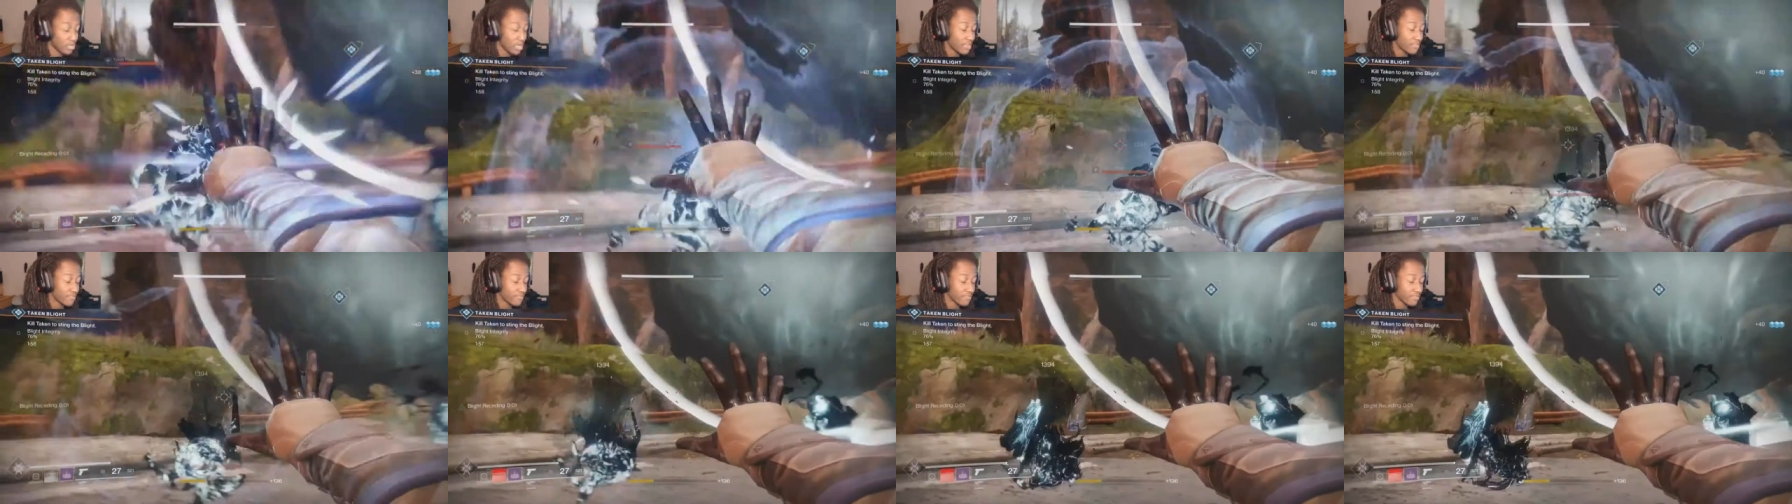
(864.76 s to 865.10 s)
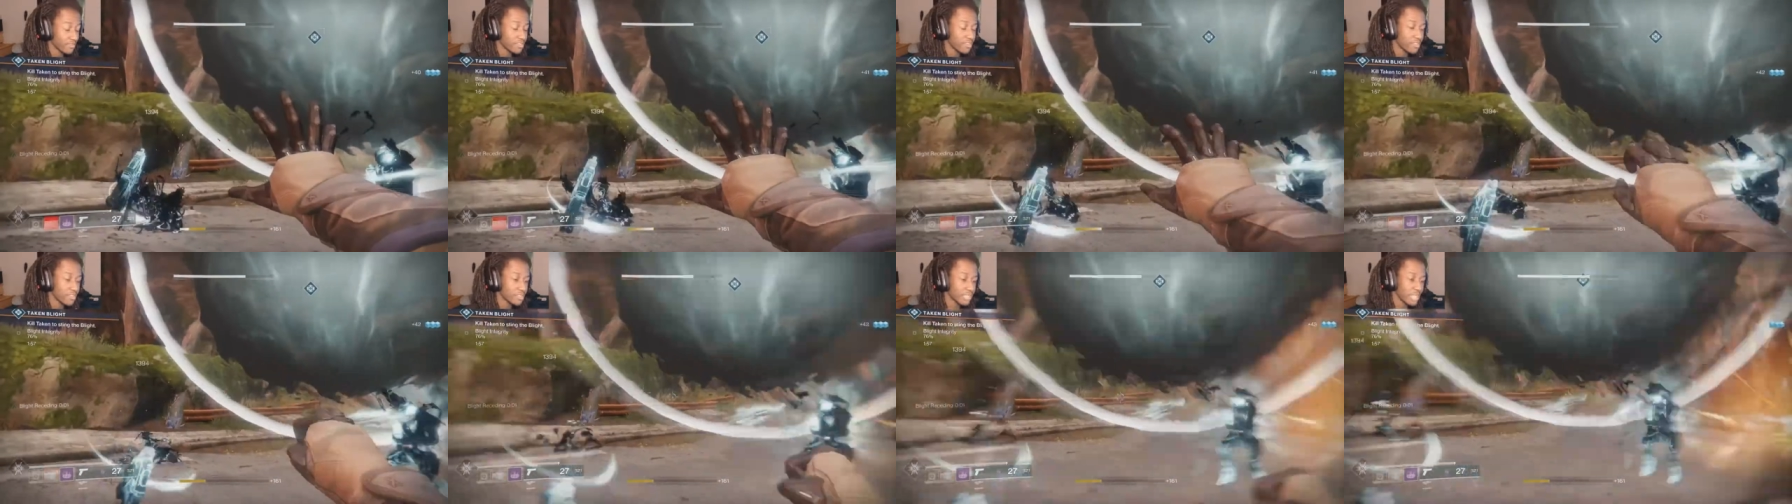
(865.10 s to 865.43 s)
at
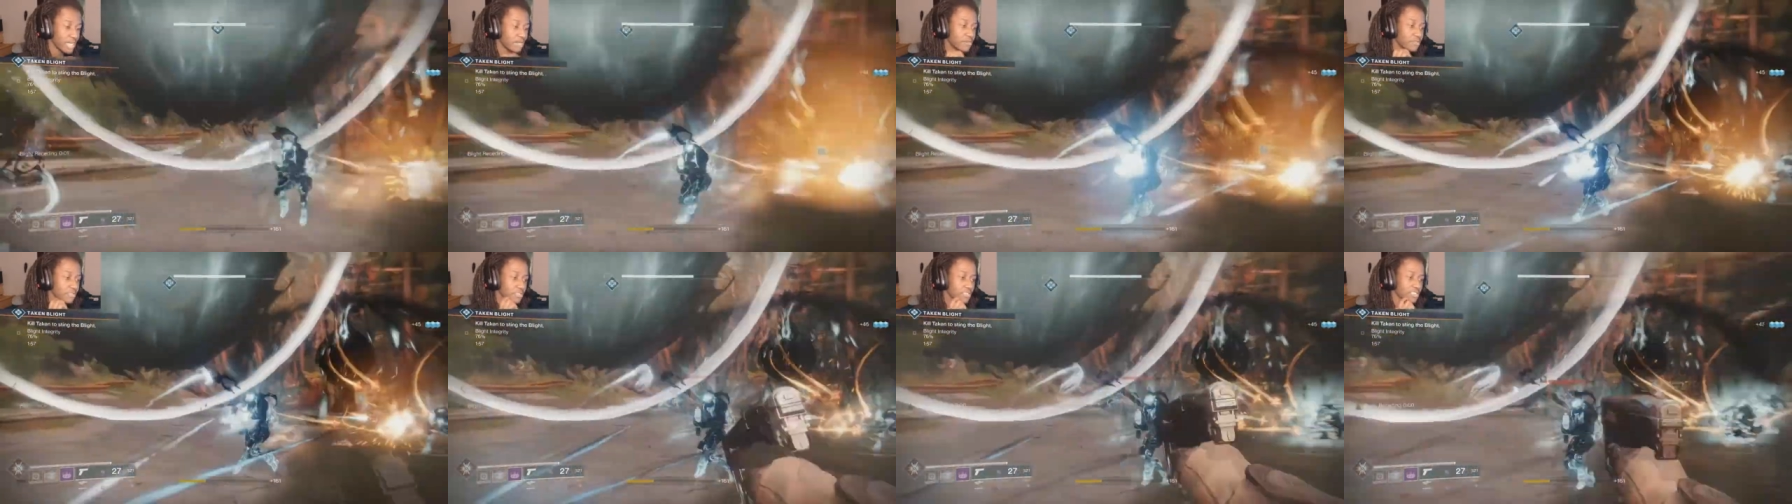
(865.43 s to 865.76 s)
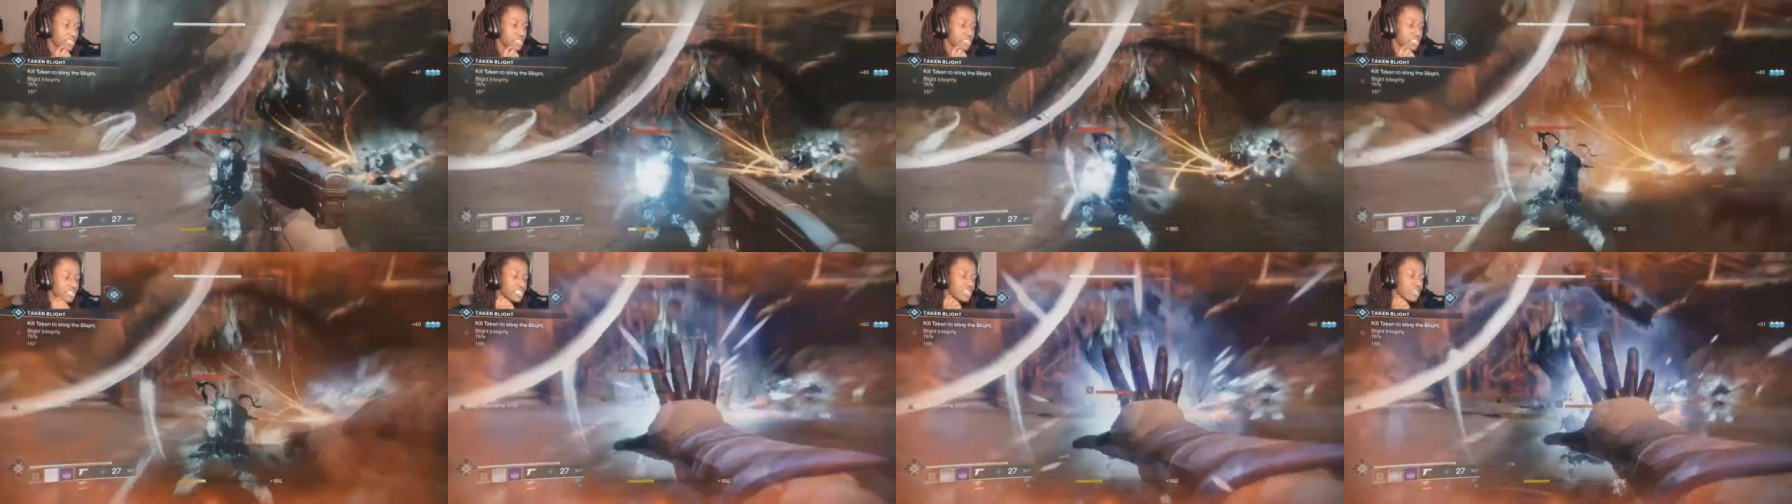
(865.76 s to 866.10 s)
first I was
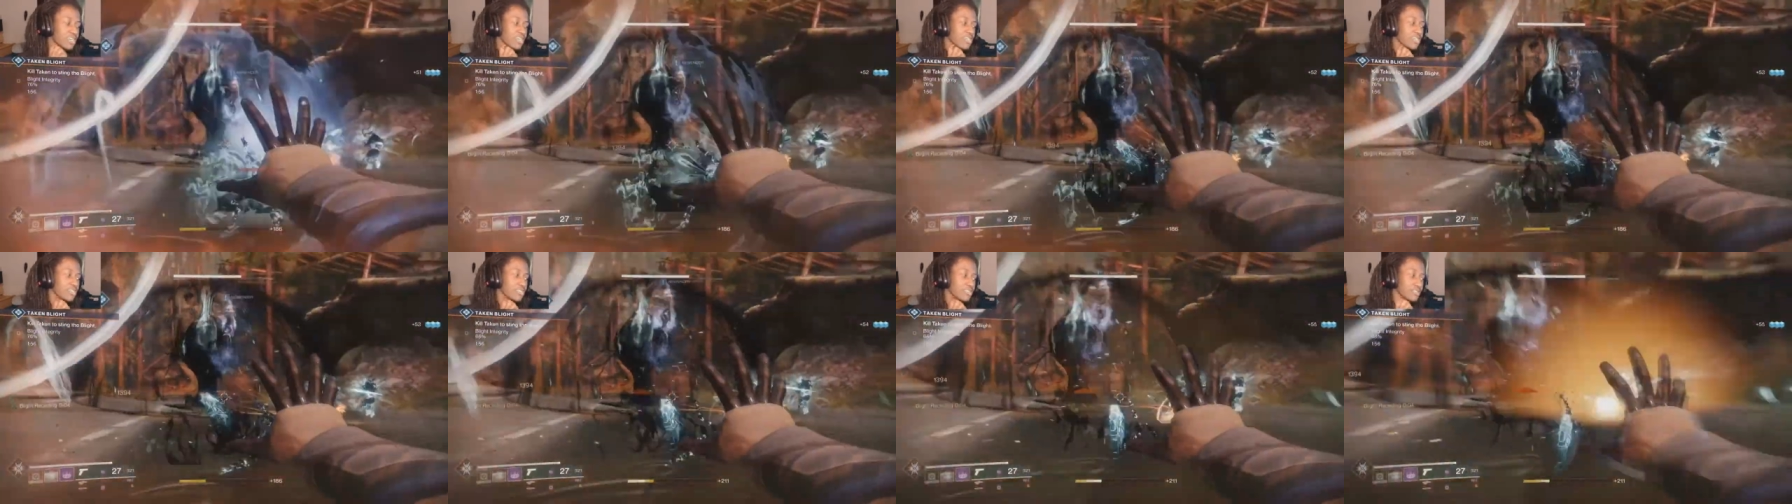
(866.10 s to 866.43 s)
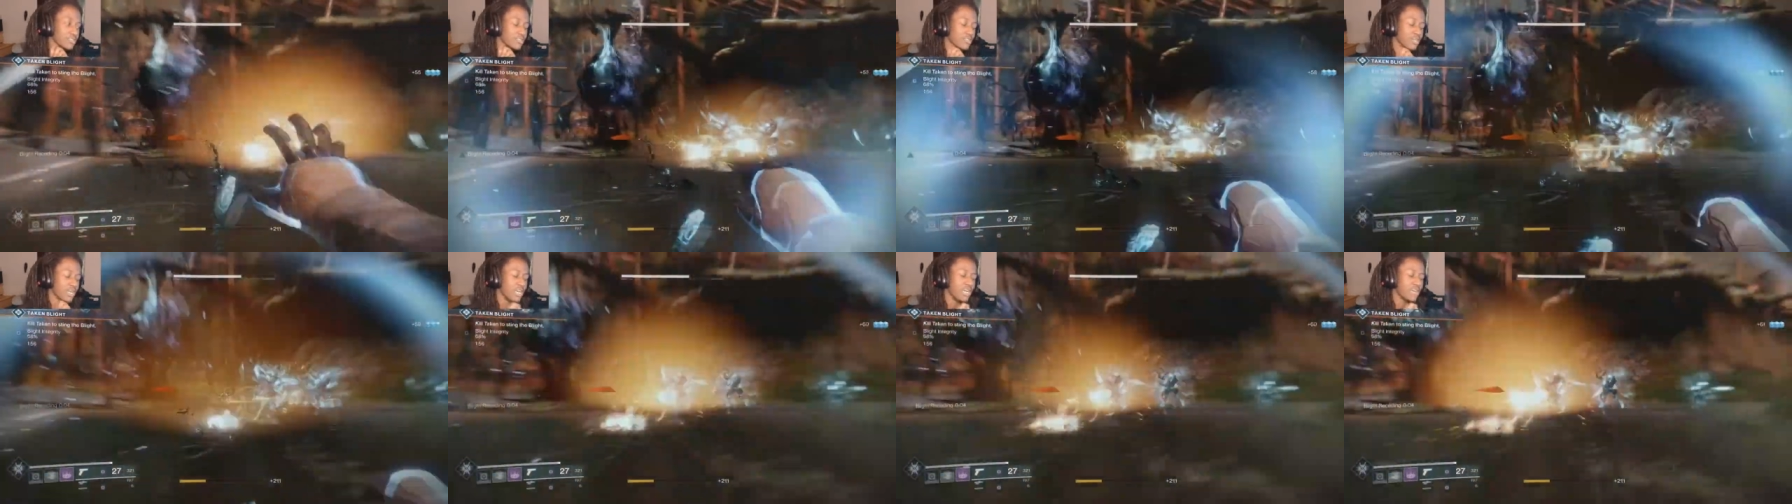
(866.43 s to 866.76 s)
thinking, oh,
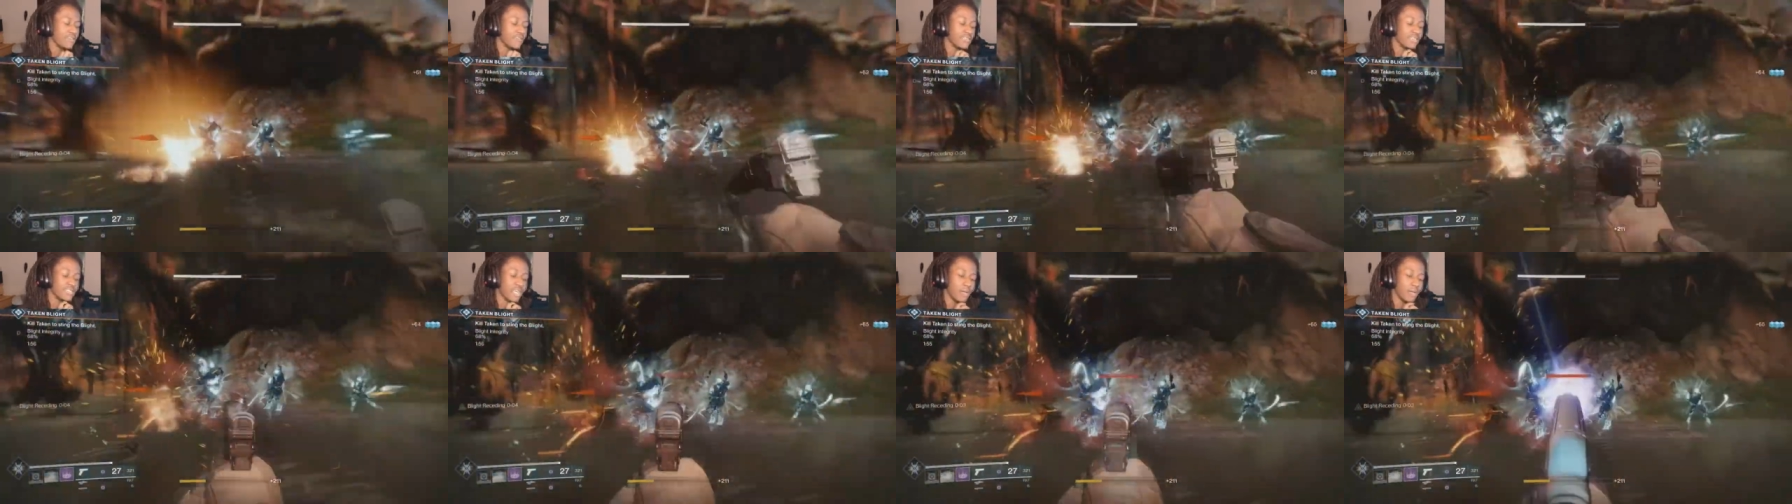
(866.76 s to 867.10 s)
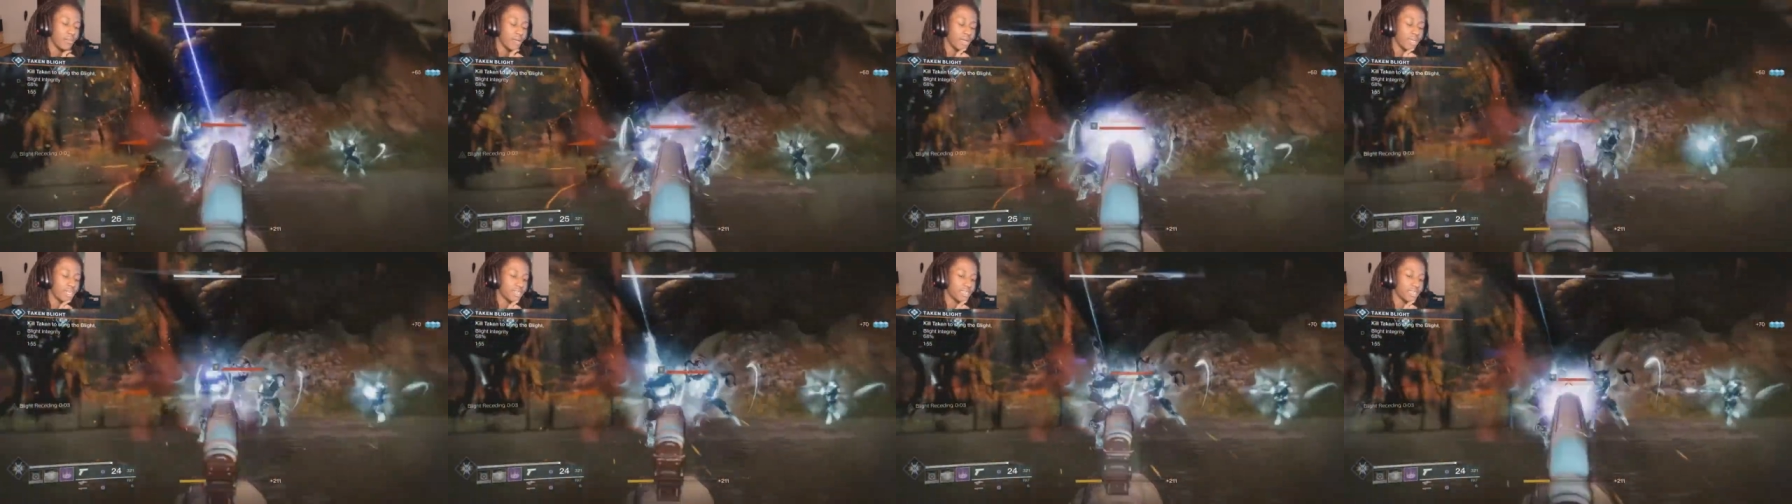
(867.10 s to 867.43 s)
so every
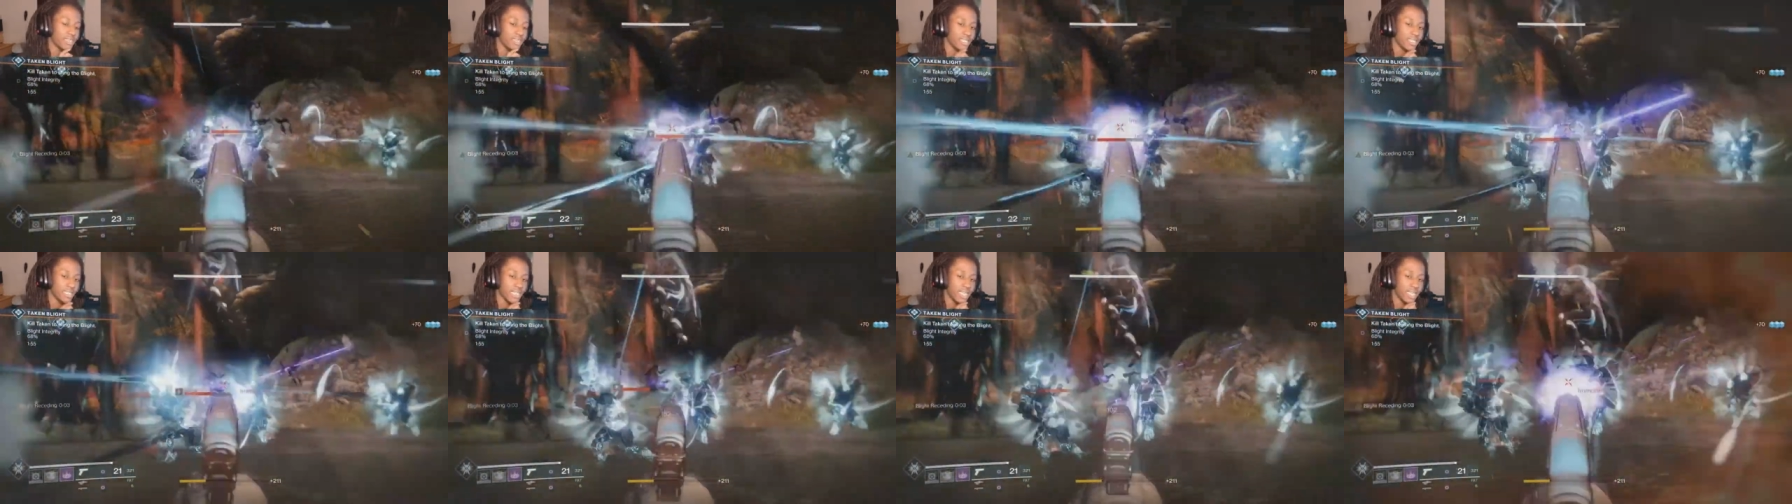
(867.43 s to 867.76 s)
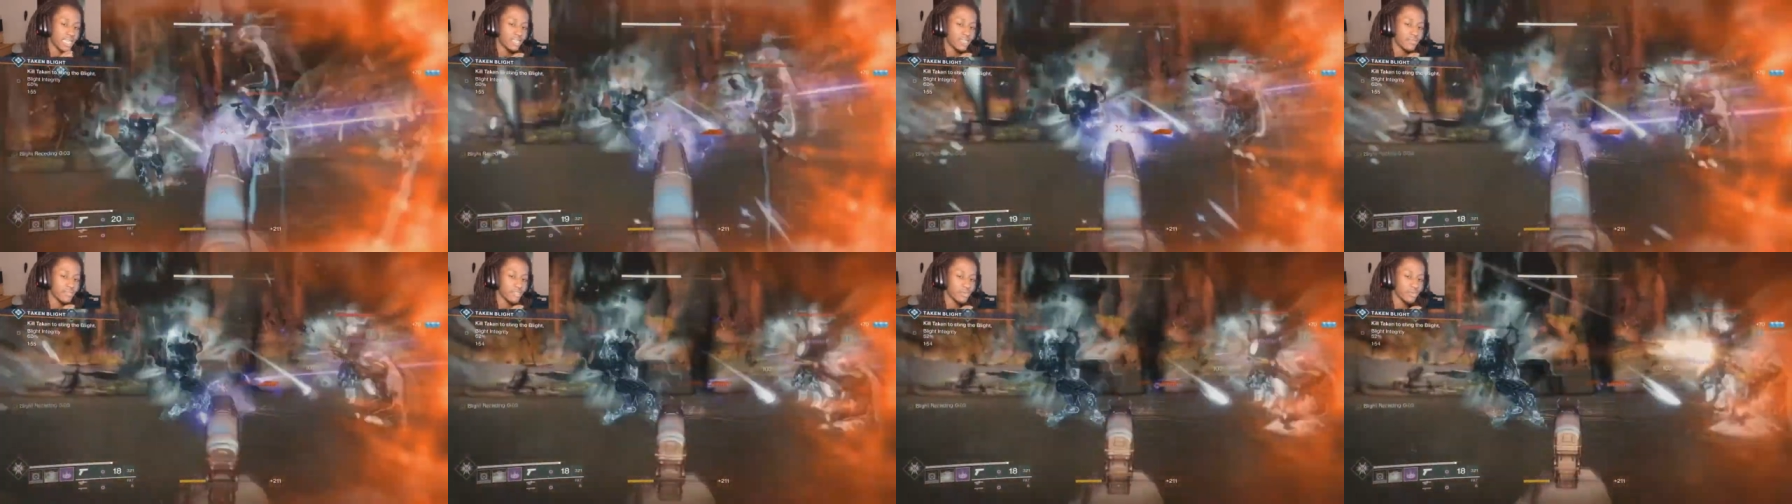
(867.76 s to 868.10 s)
time I kill an
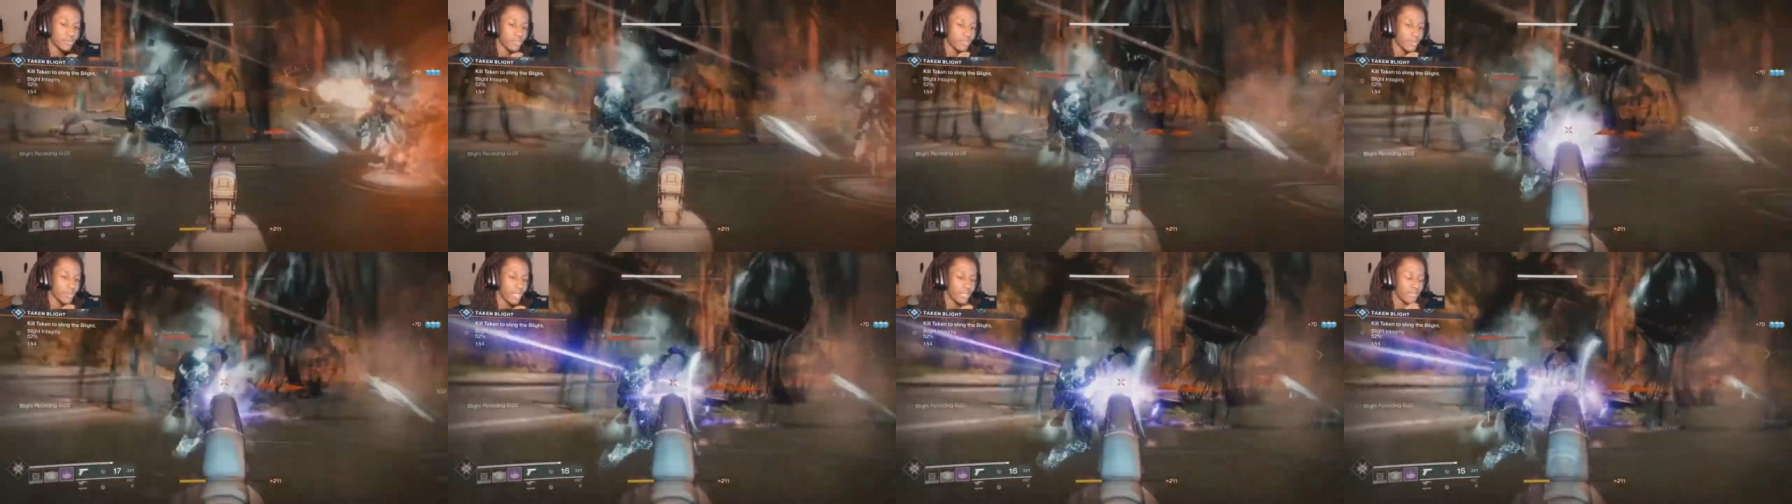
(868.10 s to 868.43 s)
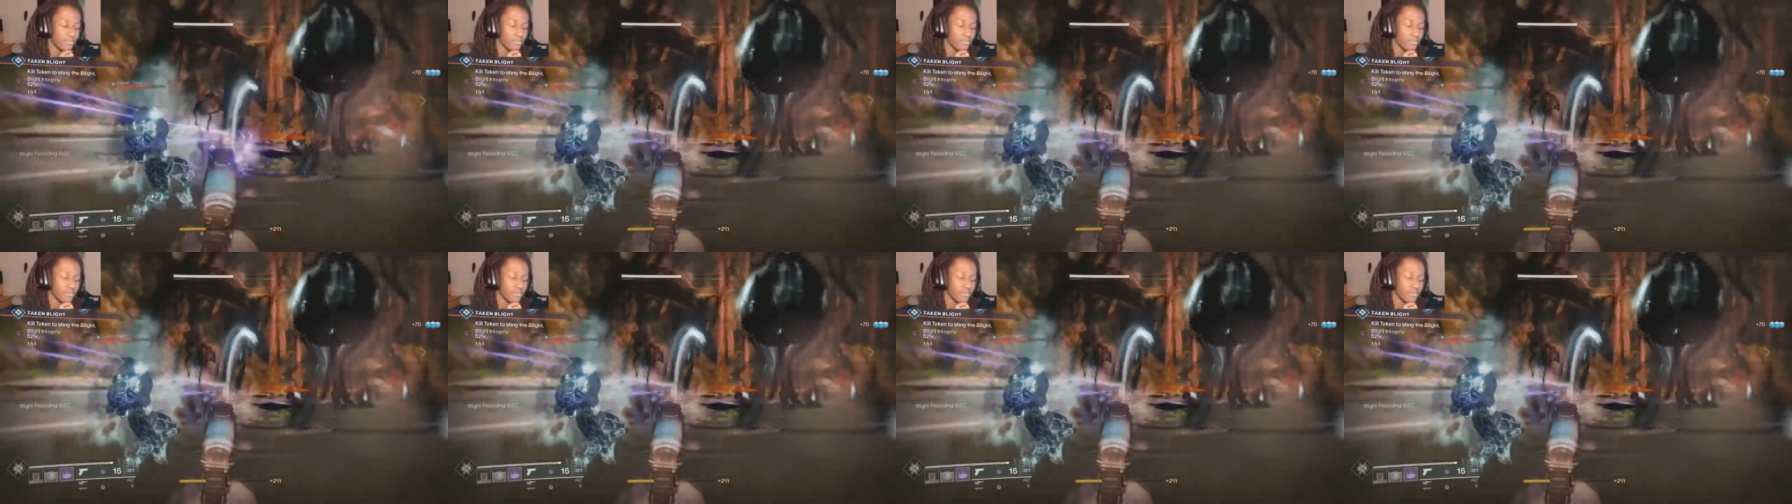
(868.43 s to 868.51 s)
enemy with my